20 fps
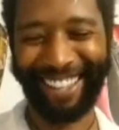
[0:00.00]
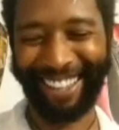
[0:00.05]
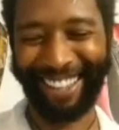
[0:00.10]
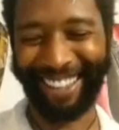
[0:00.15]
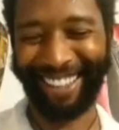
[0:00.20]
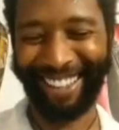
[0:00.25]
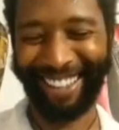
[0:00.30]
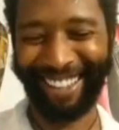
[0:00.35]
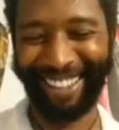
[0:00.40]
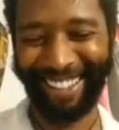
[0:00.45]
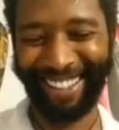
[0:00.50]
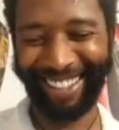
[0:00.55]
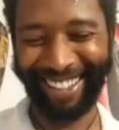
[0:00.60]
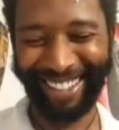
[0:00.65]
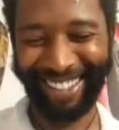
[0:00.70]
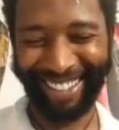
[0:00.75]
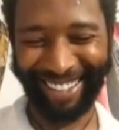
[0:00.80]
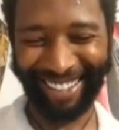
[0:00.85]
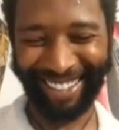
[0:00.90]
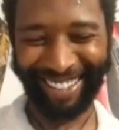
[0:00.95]
Man,
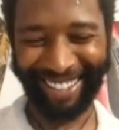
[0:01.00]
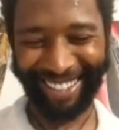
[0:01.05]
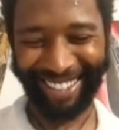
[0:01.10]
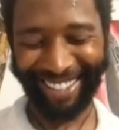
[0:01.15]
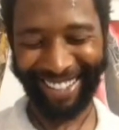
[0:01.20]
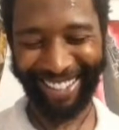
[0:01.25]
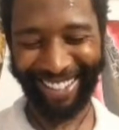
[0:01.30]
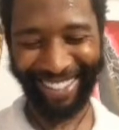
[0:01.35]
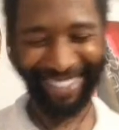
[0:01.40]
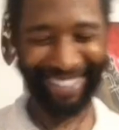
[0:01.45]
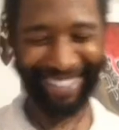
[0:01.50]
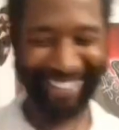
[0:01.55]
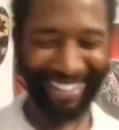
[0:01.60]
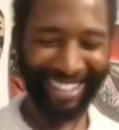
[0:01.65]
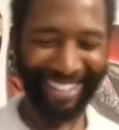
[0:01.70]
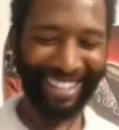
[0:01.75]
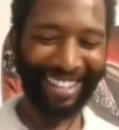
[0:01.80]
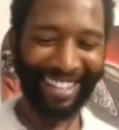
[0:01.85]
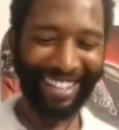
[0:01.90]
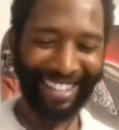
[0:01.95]
most definitely. And
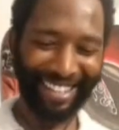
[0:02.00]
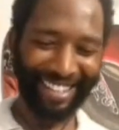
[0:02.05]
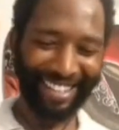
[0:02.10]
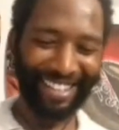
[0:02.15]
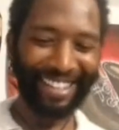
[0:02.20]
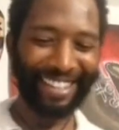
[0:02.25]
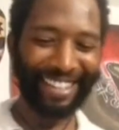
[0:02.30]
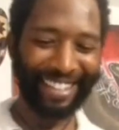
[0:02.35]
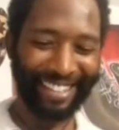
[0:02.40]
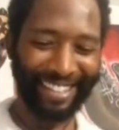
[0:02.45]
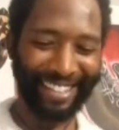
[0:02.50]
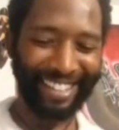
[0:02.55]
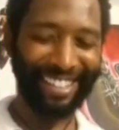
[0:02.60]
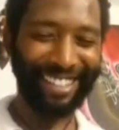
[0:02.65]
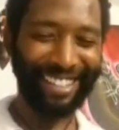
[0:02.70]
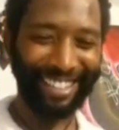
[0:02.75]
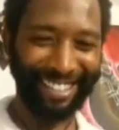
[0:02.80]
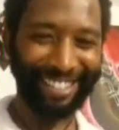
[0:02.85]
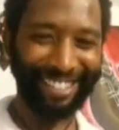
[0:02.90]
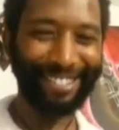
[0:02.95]
right on time that
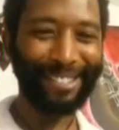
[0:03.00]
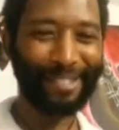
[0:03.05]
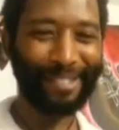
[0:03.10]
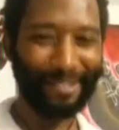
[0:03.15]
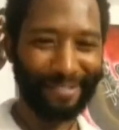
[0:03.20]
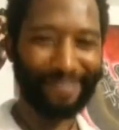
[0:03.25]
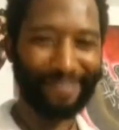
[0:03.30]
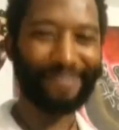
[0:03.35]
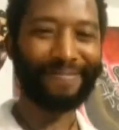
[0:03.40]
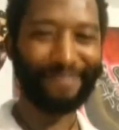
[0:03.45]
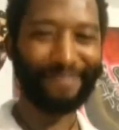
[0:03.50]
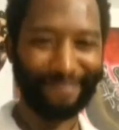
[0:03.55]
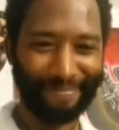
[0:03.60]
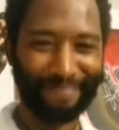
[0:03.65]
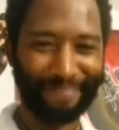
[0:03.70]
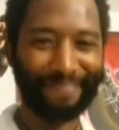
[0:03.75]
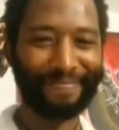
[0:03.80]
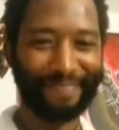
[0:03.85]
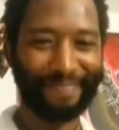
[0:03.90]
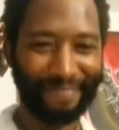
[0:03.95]
we will be
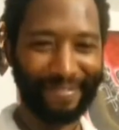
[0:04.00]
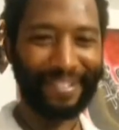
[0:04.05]
building